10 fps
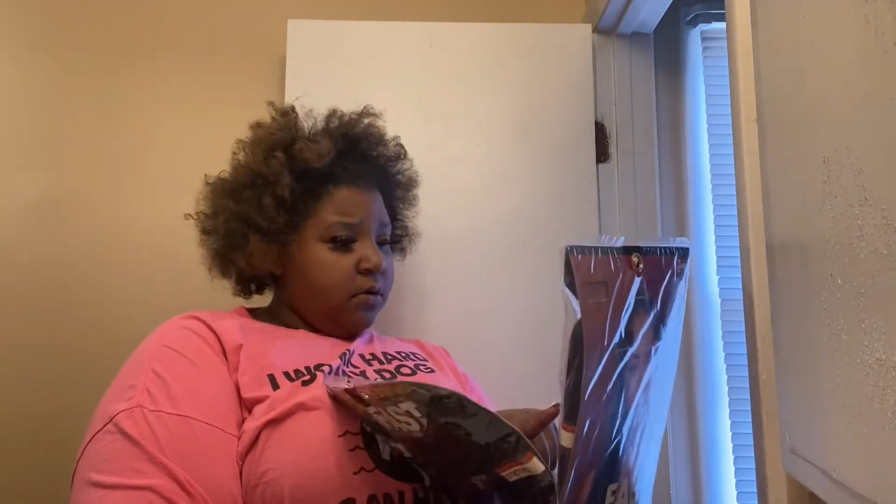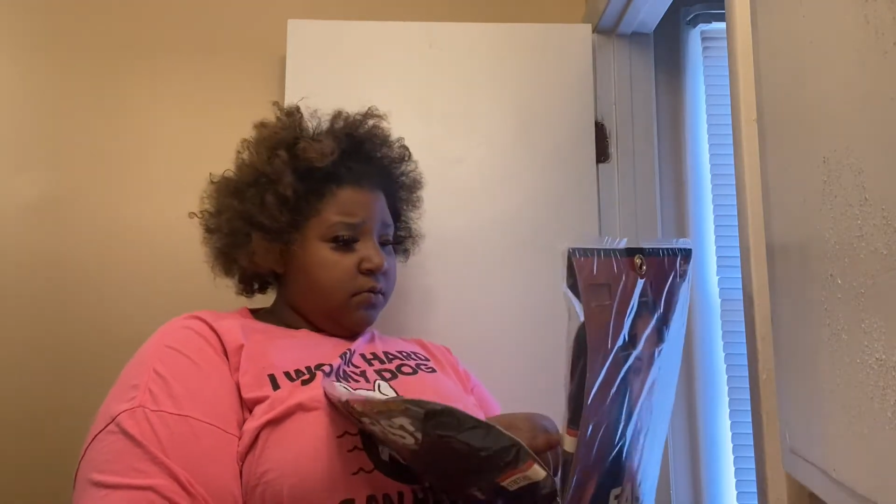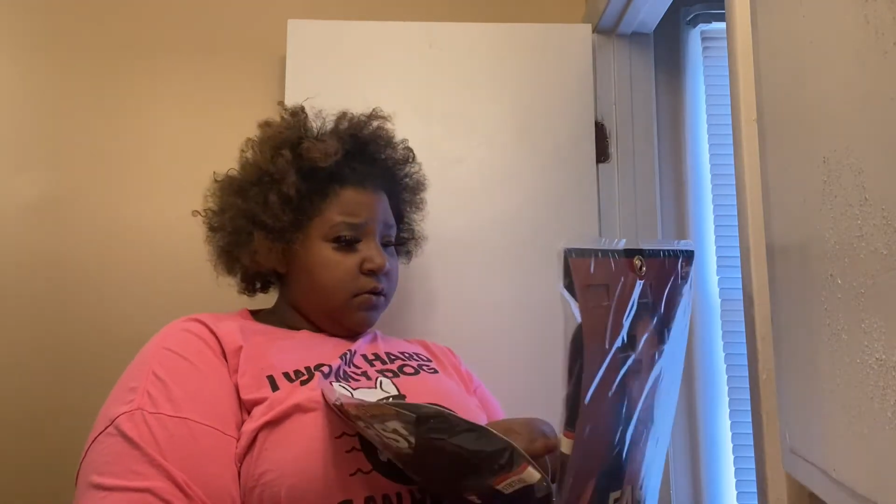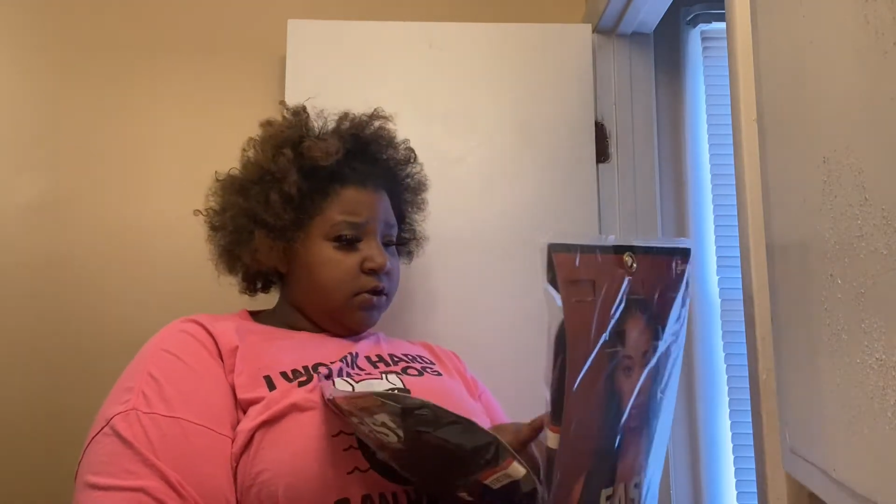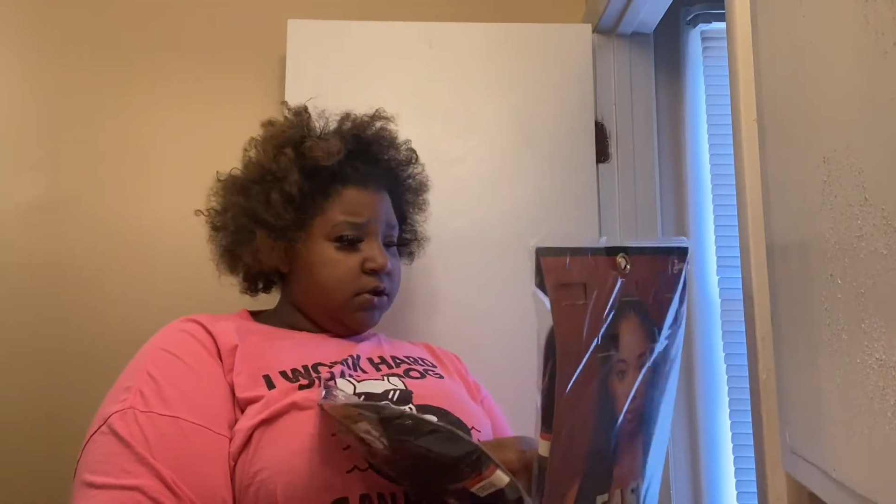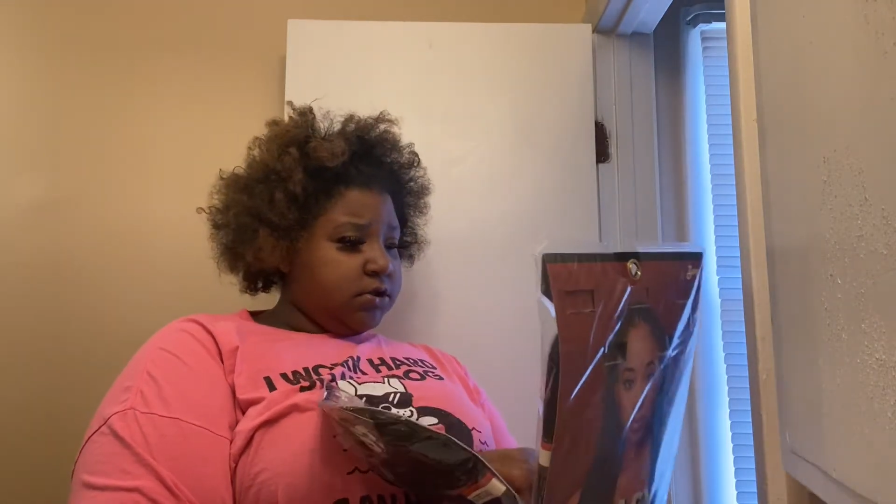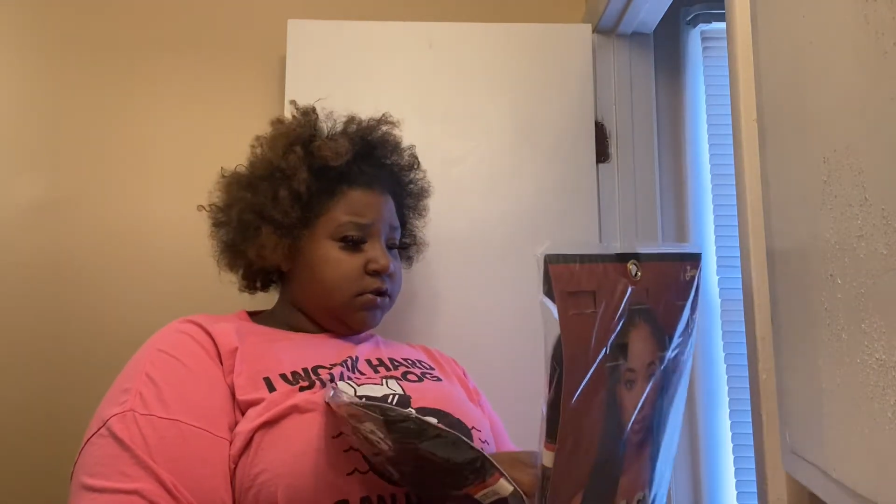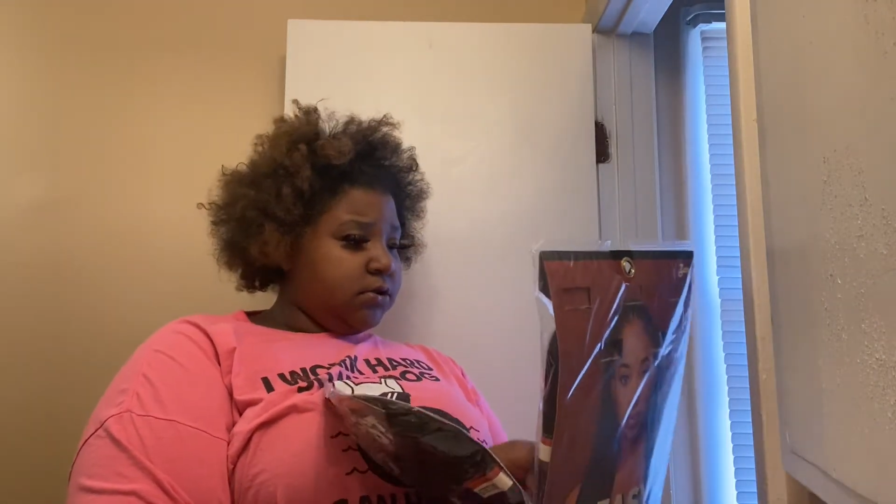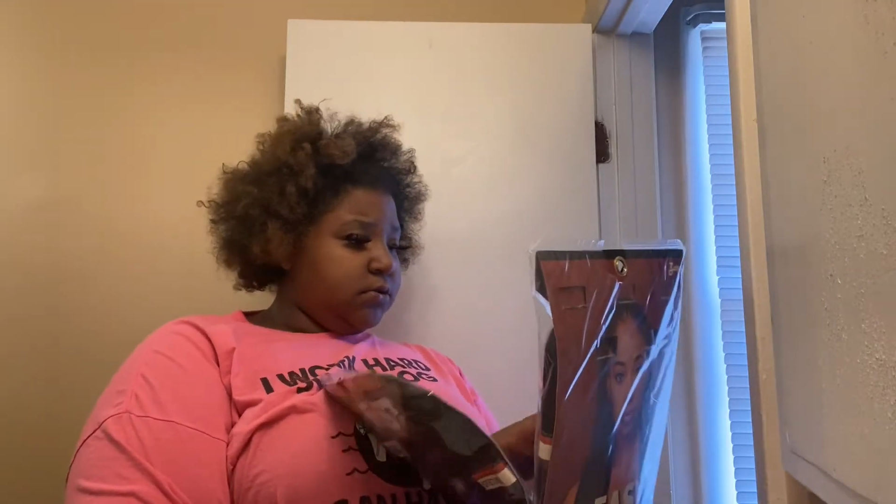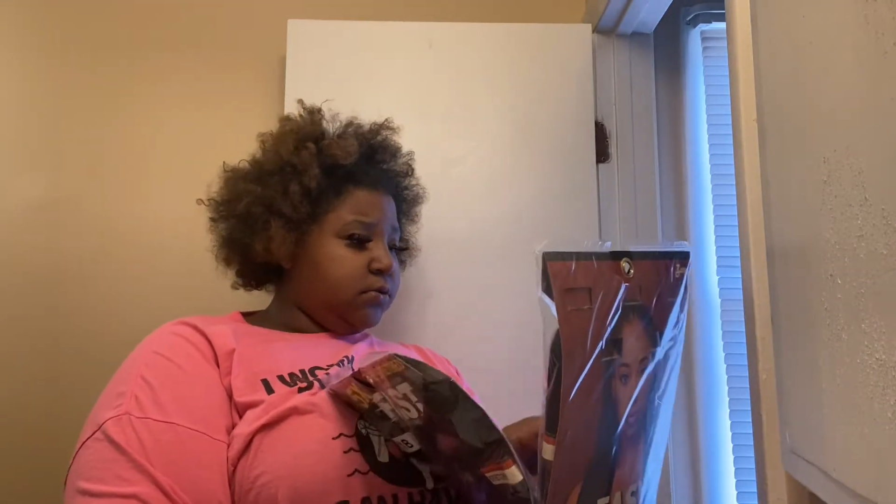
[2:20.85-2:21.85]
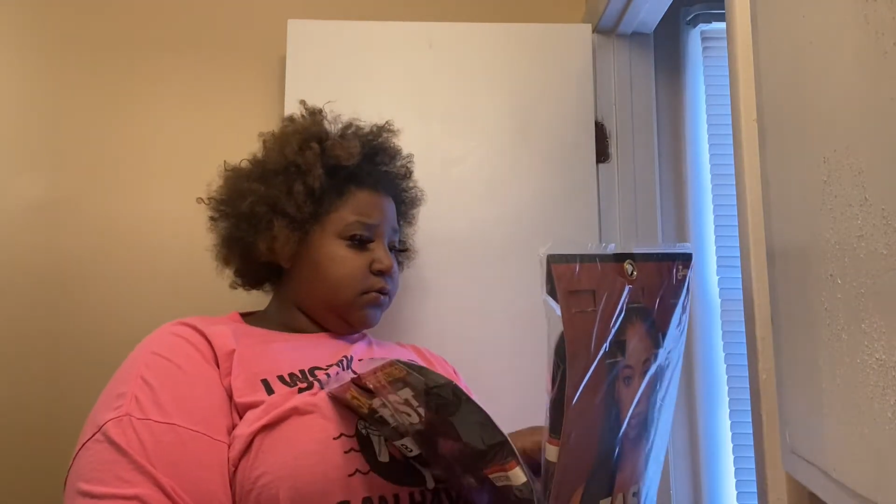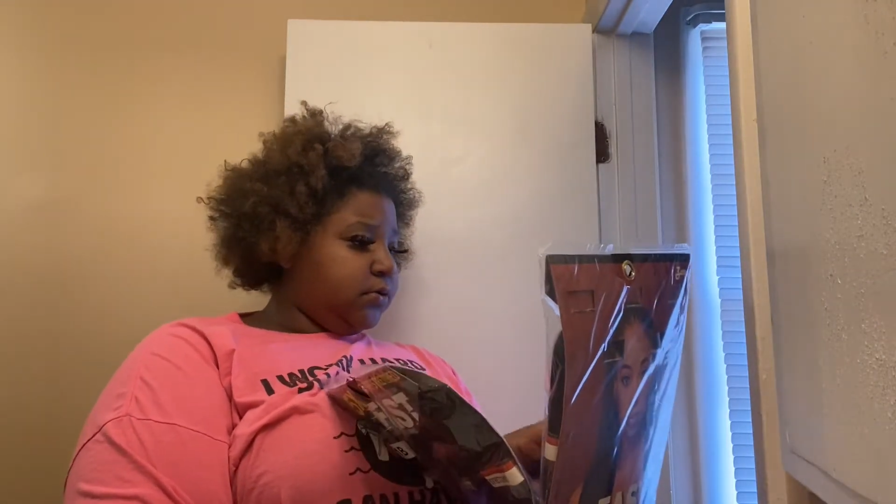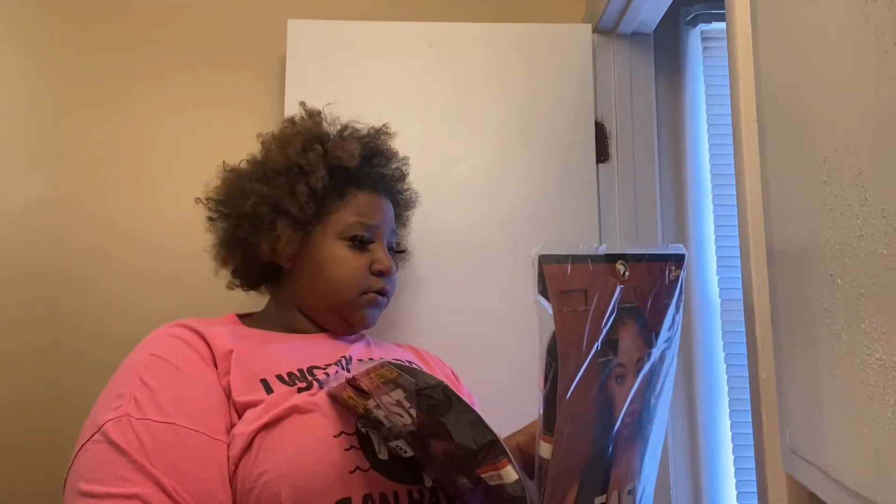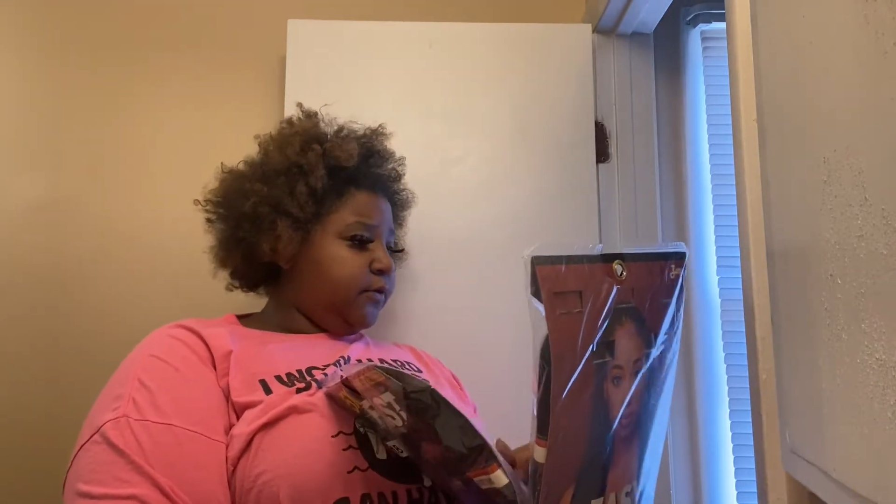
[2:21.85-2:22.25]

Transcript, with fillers: one, two, three,